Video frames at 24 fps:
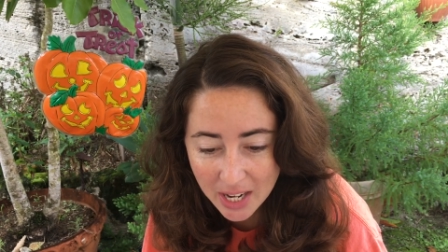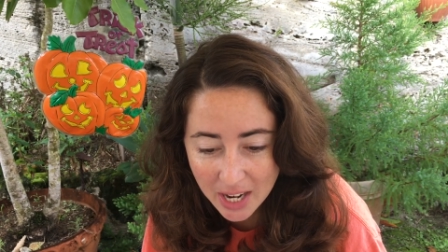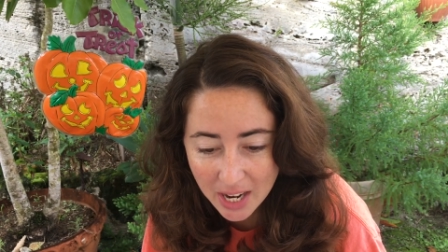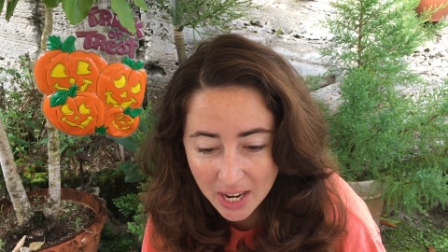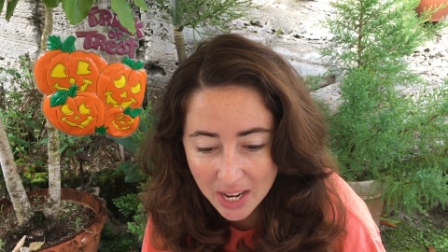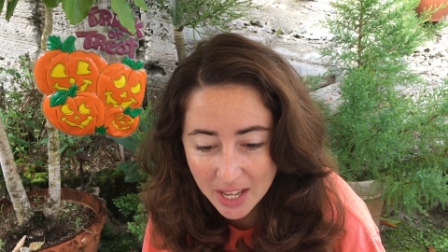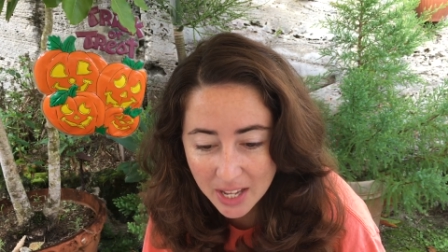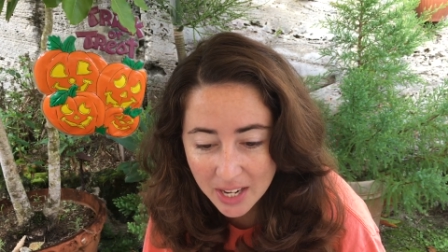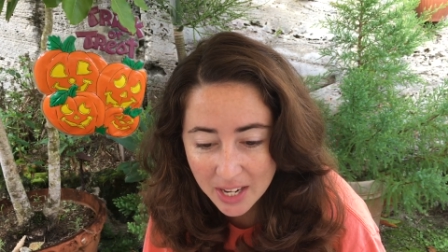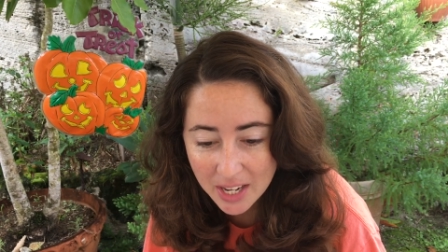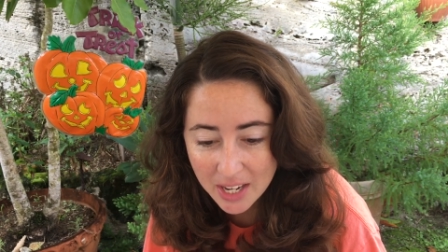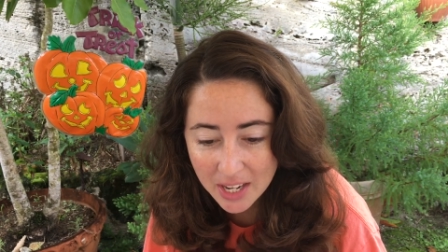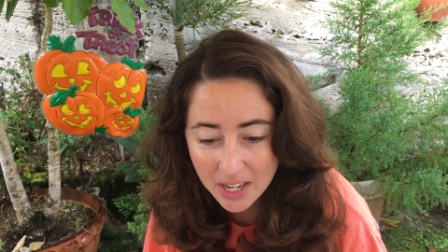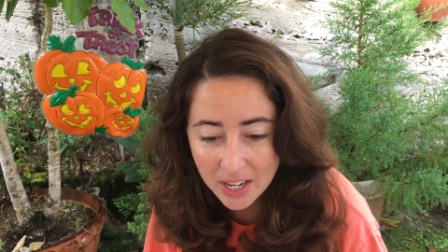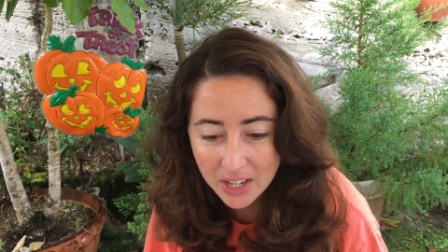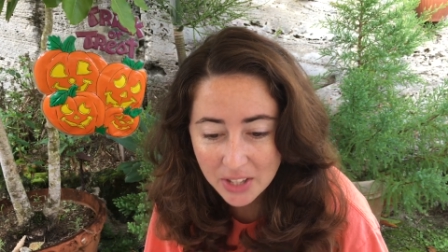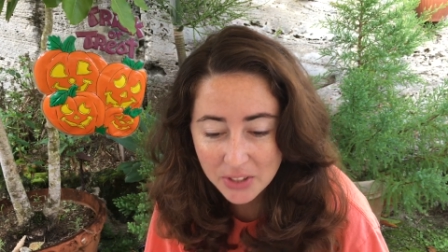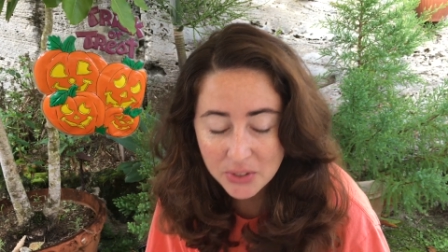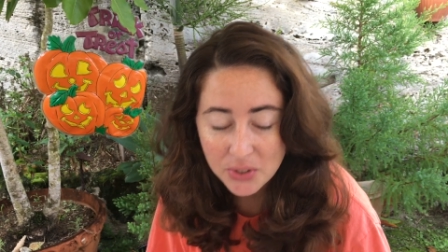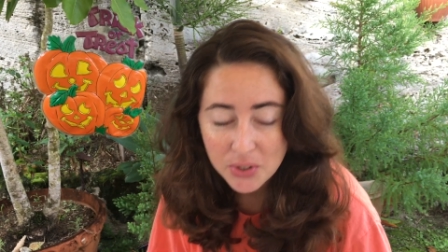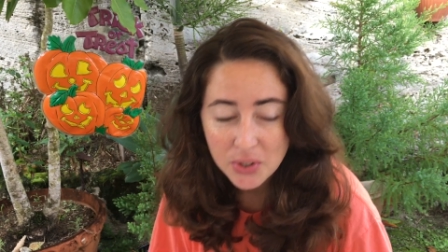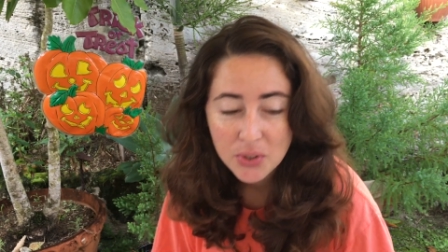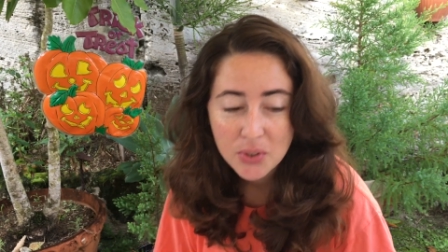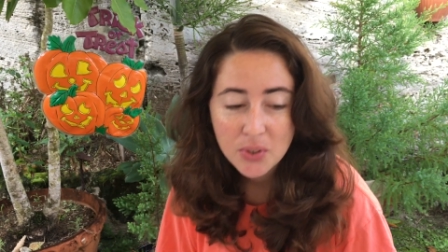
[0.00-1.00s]
and
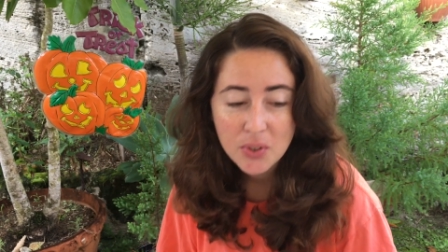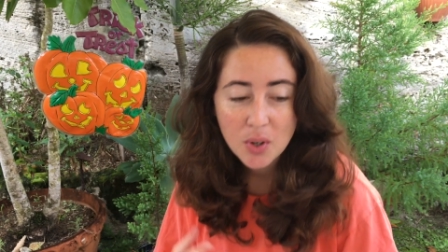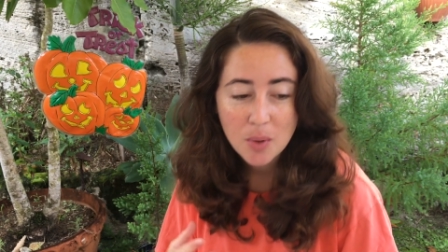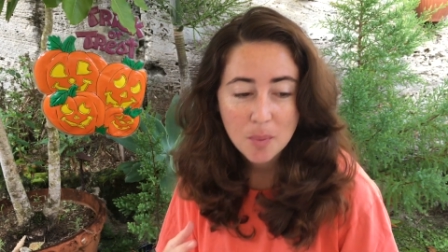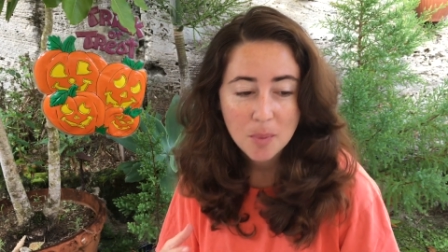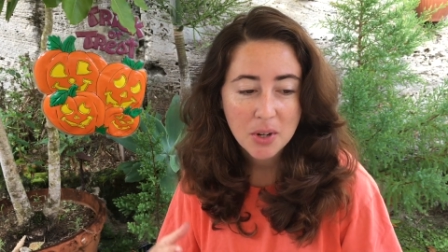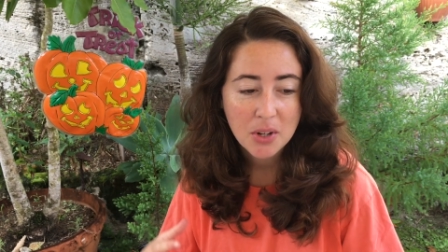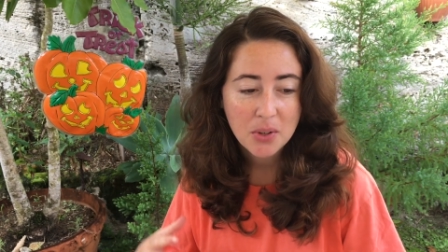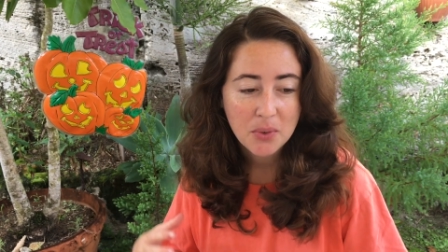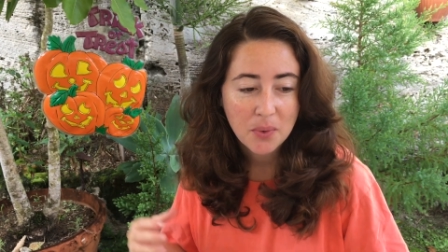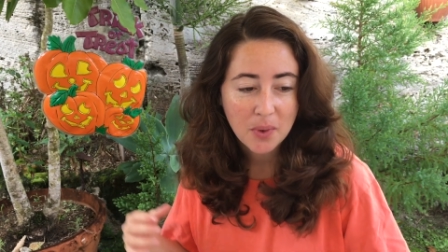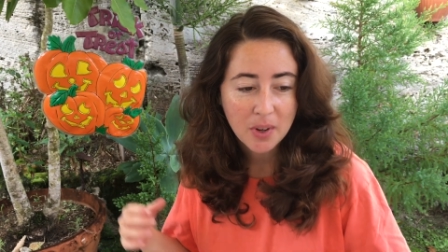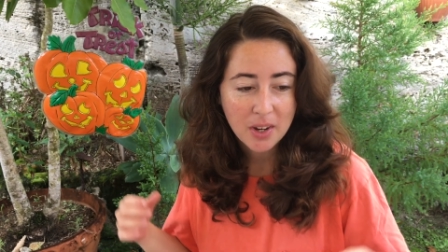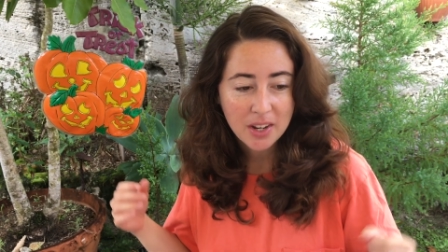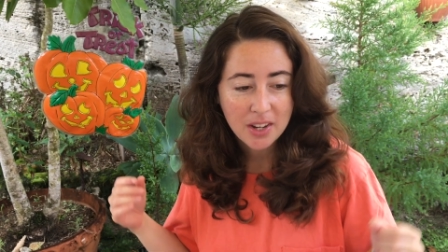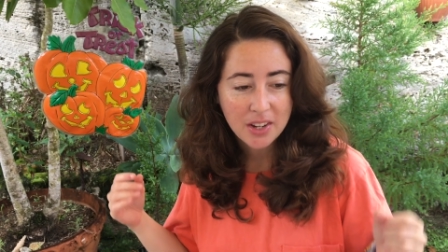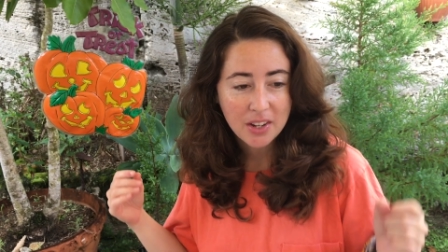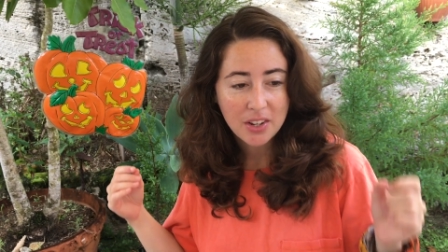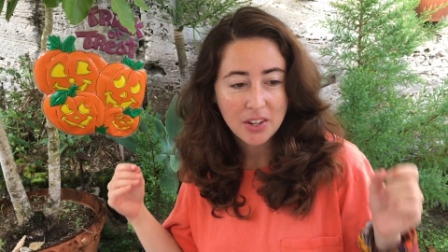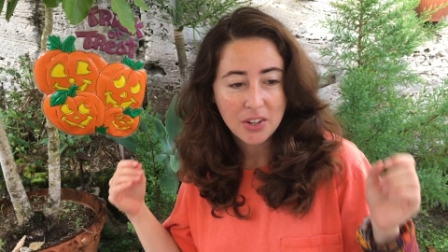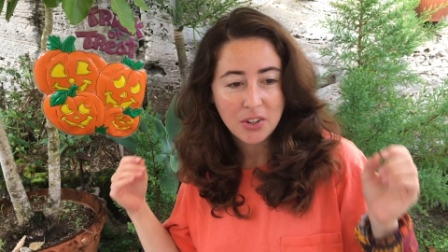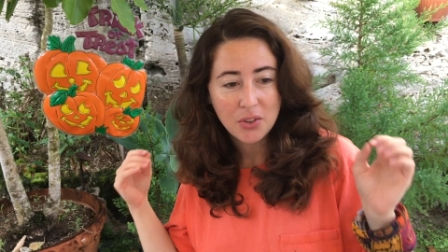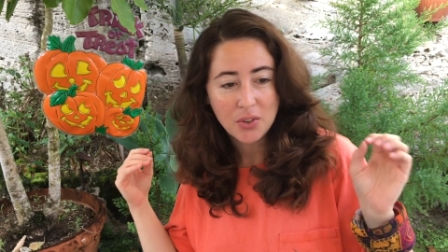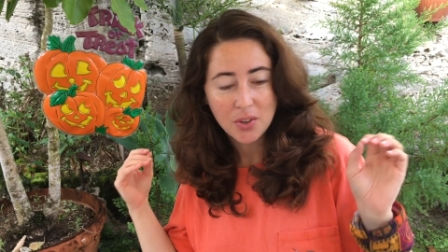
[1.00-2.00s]
it's just so much fun
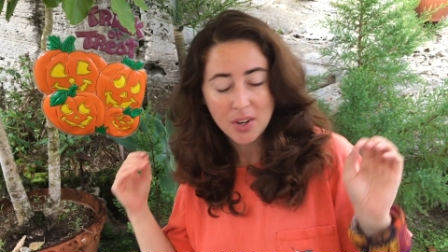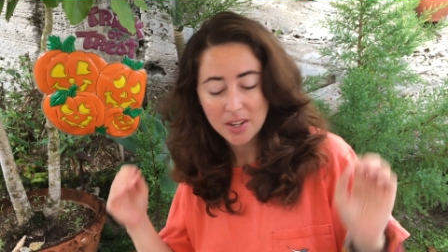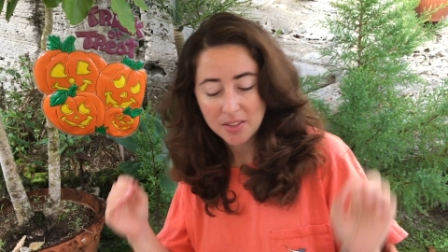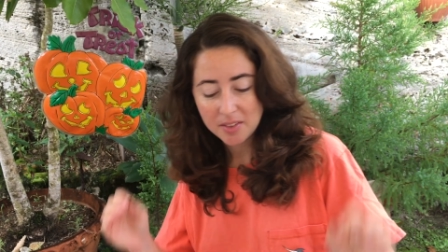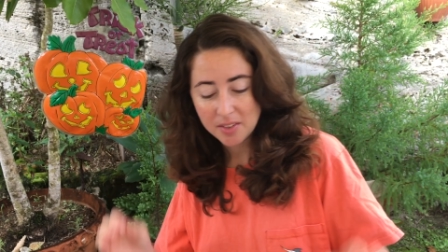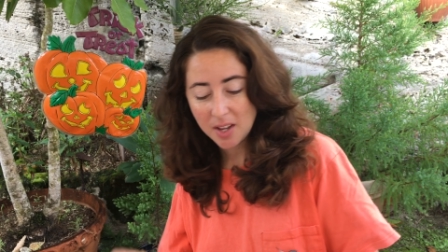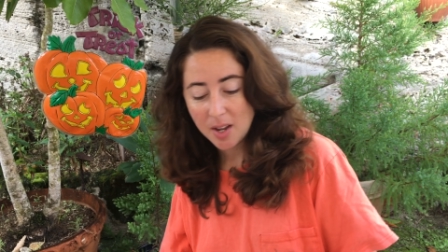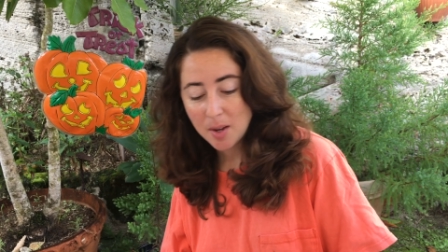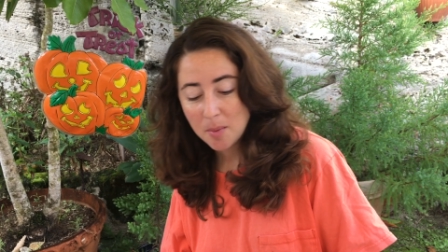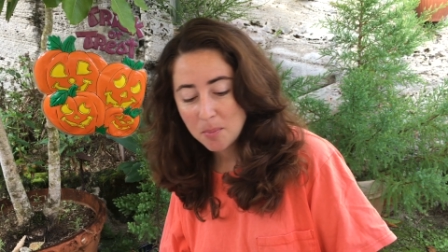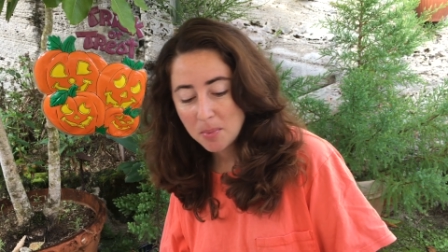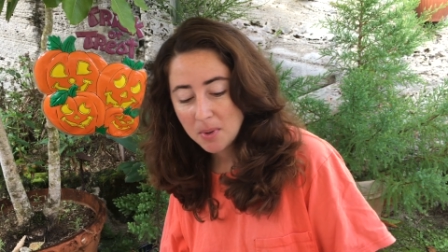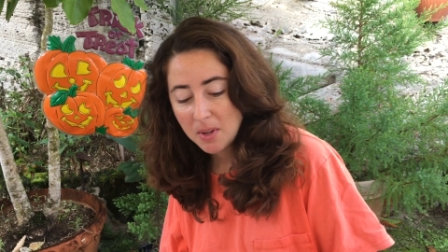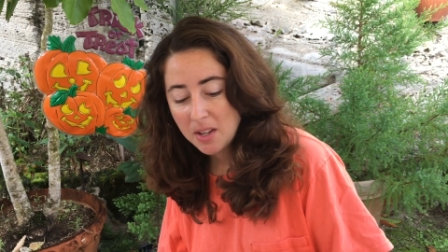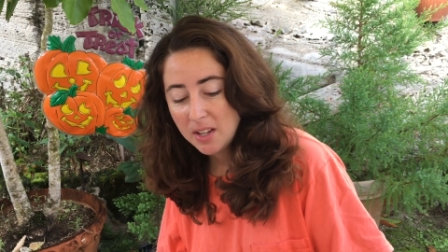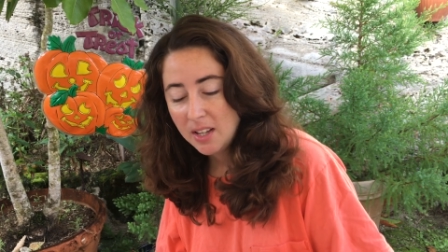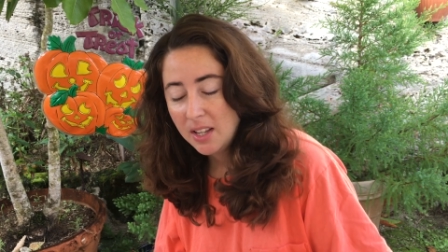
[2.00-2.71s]
to dress up.